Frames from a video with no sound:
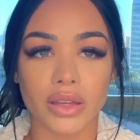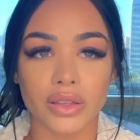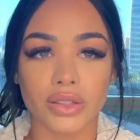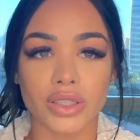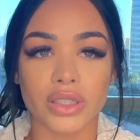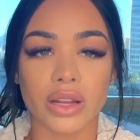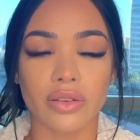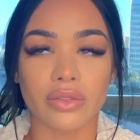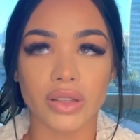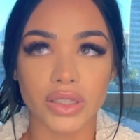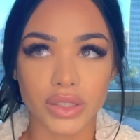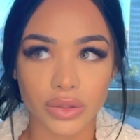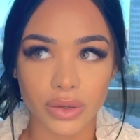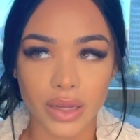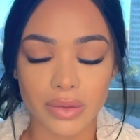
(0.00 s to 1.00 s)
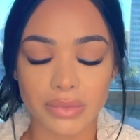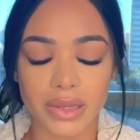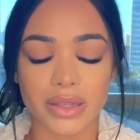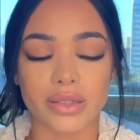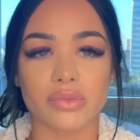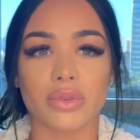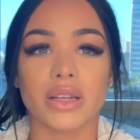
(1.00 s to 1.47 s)
You should definitely do it
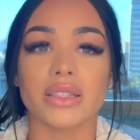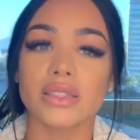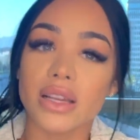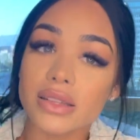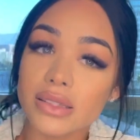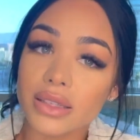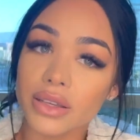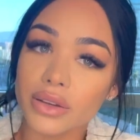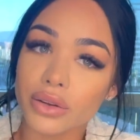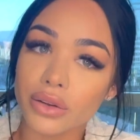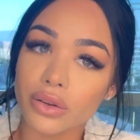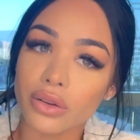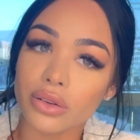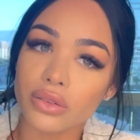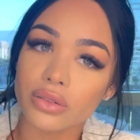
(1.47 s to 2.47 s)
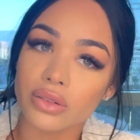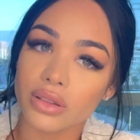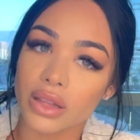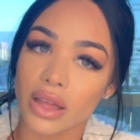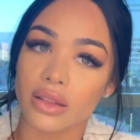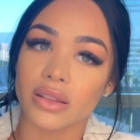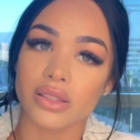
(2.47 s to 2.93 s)
because when it does heal,
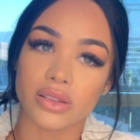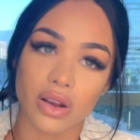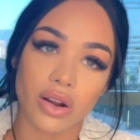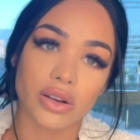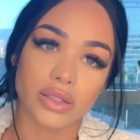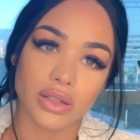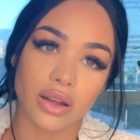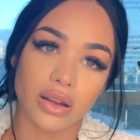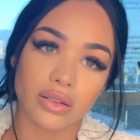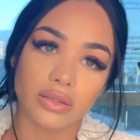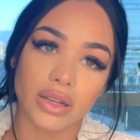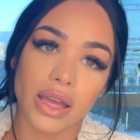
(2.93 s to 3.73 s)
then the scar is gone.